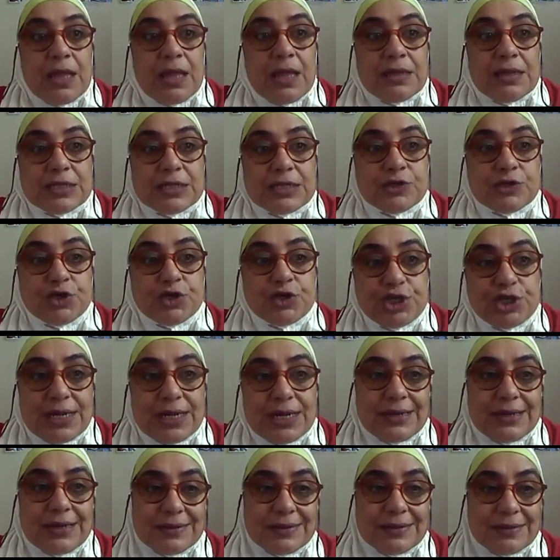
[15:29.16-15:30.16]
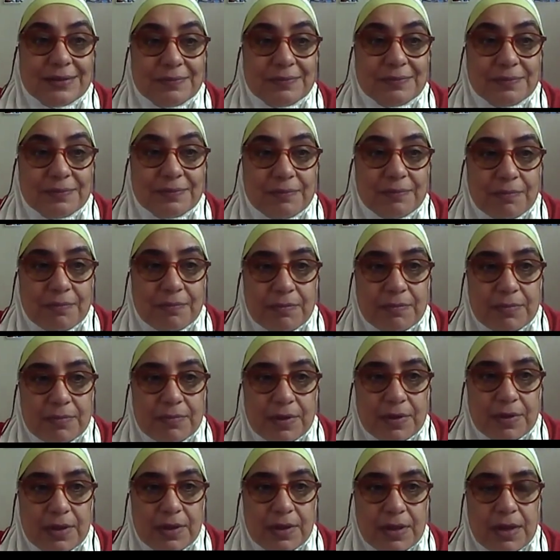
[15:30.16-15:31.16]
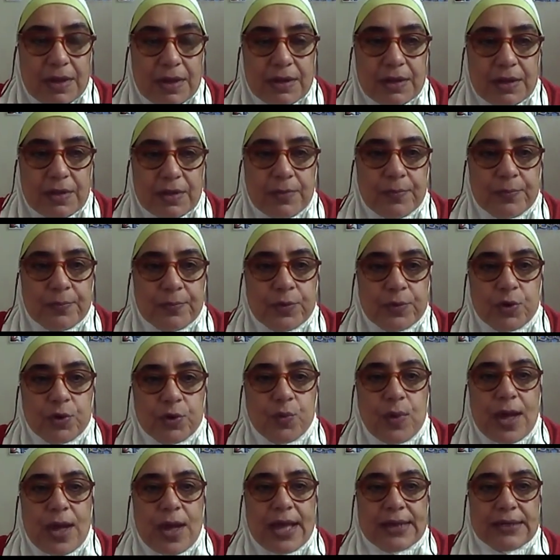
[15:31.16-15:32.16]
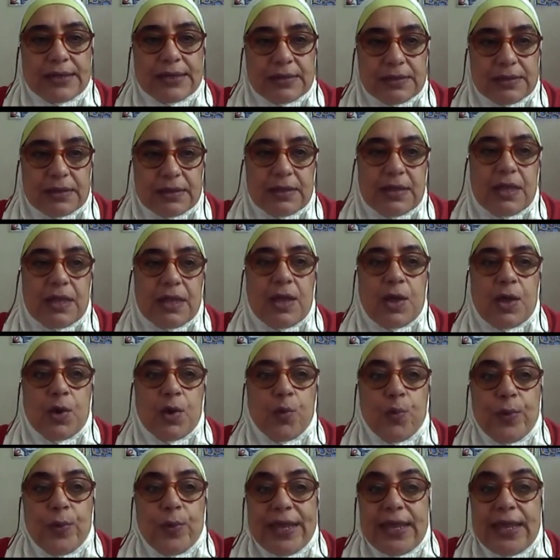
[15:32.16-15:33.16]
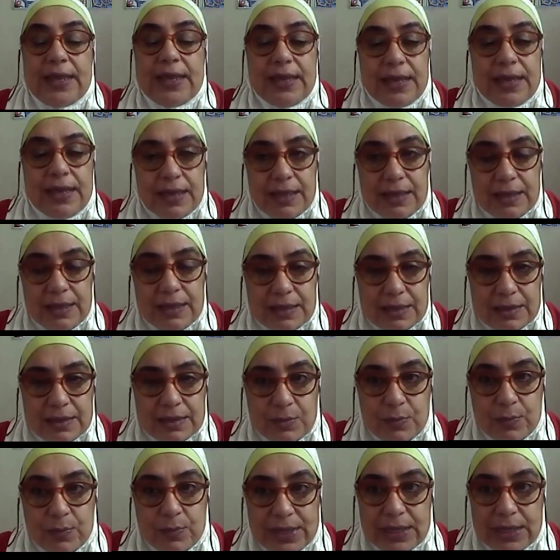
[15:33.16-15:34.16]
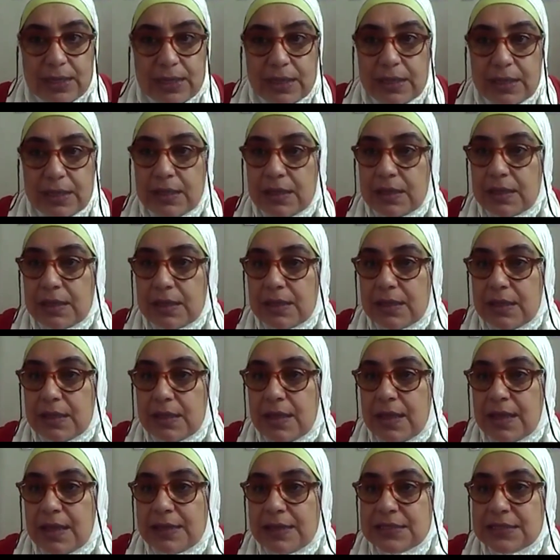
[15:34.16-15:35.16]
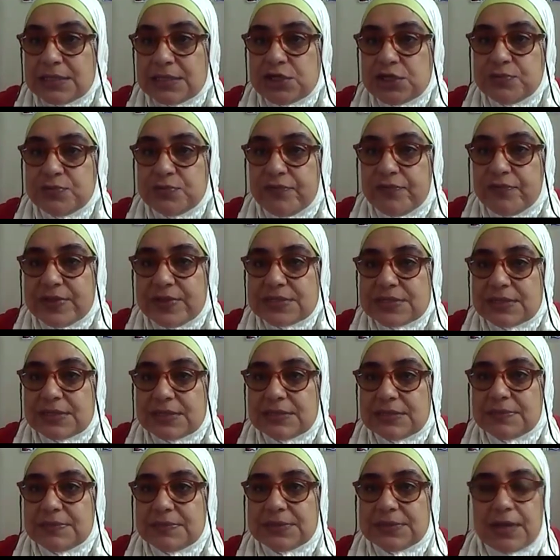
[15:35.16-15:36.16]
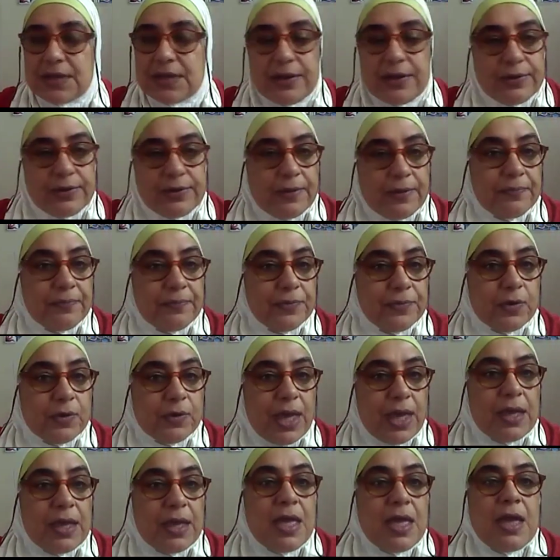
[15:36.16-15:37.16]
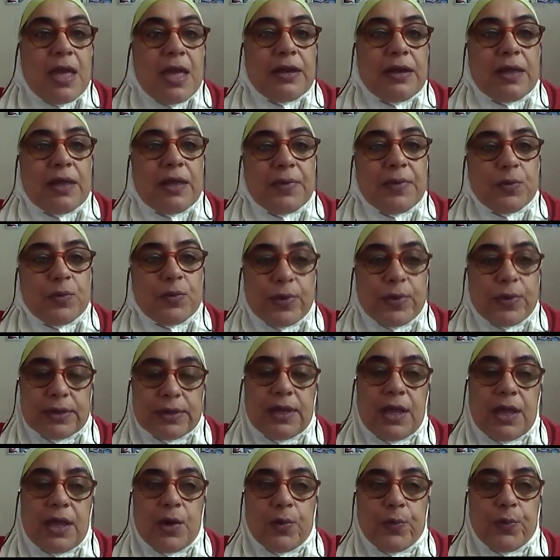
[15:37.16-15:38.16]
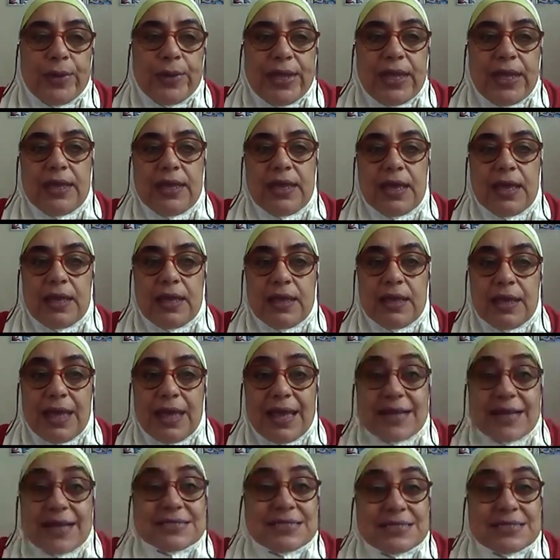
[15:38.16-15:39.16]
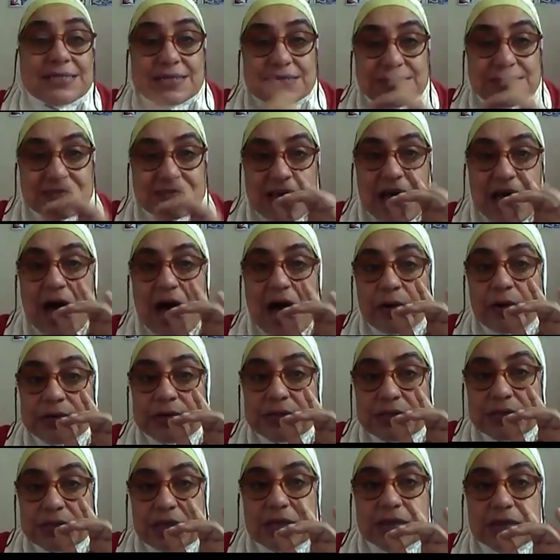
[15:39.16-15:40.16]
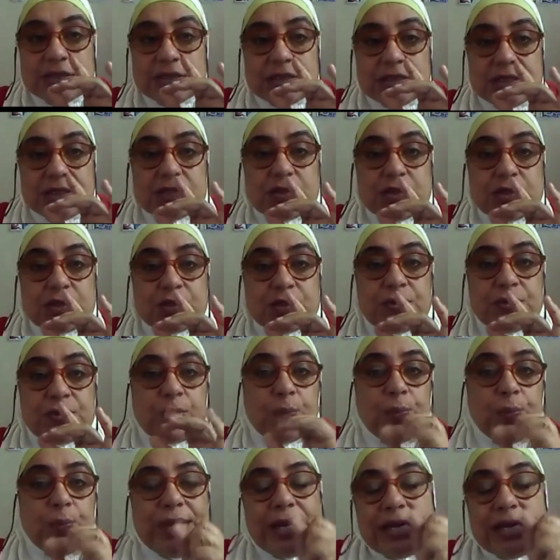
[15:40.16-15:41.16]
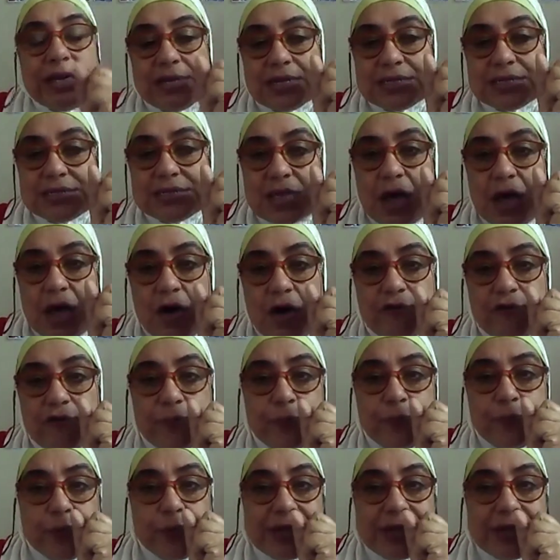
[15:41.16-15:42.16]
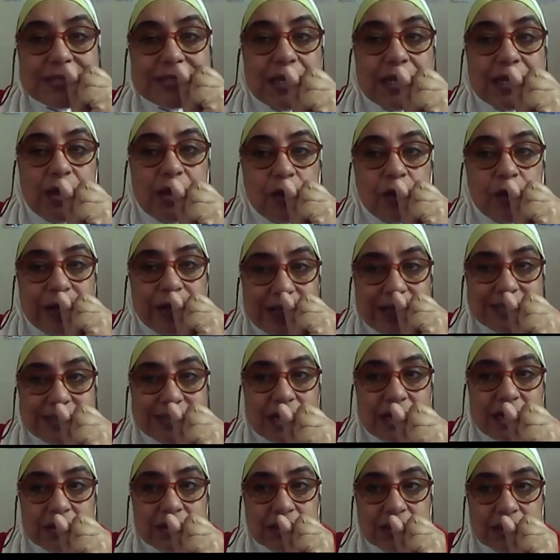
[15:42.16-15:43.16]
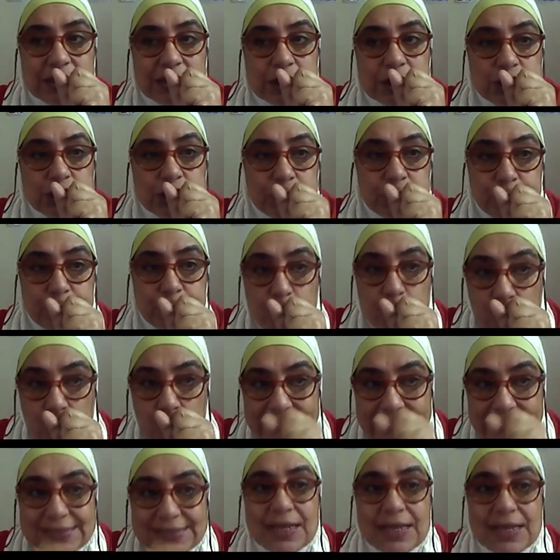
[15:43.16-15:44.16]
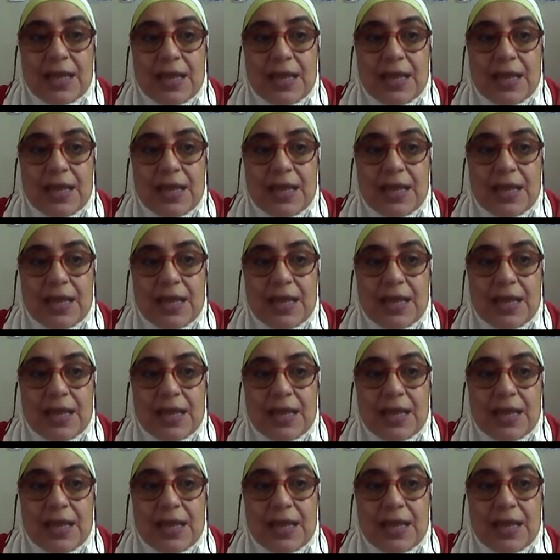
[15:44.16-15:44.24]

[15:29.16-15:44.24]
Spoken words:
letter Sheen. Number one, weaking. I need to move this a little bit like that. Okay. Number one, weaking its sound due to the weakness of pressing on its articulation point,